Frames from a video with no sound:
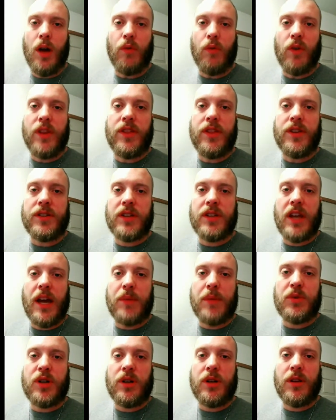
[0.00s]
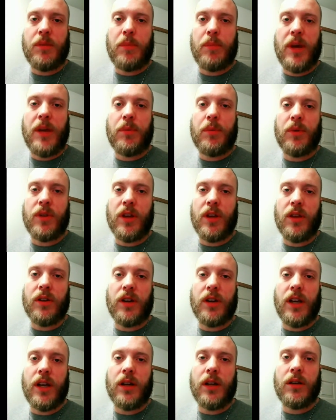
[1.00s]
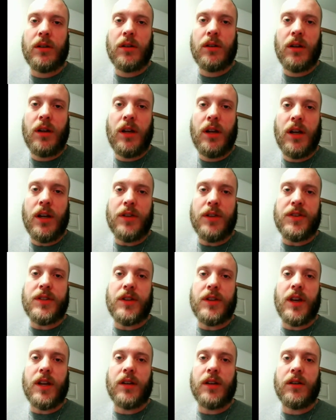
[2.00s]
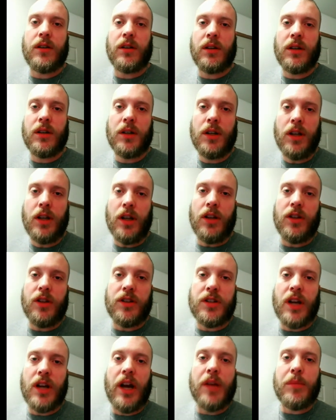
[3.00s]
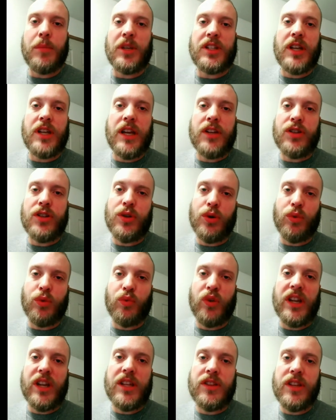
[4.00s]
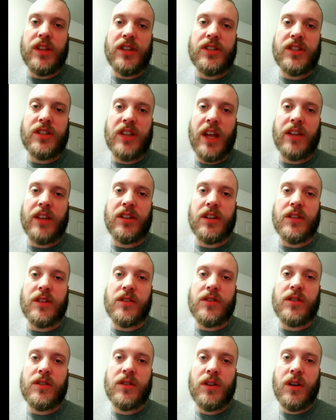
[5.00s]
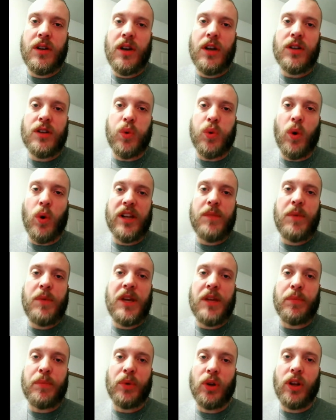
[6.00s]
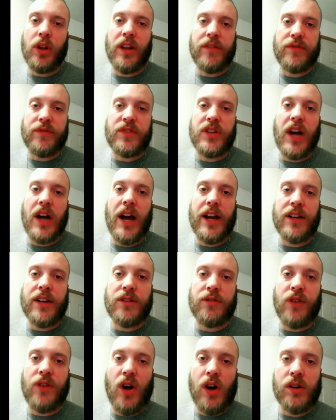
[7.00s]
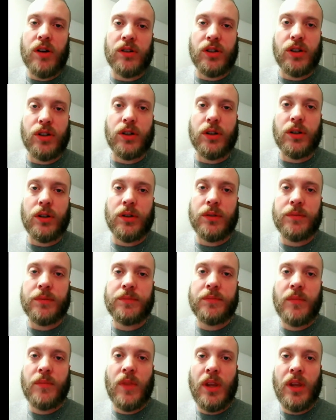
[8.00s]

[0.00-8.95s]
I read this caption in the paper the other day. It said, "In the time it takes you to read this sentence, 20 people have died of hunger."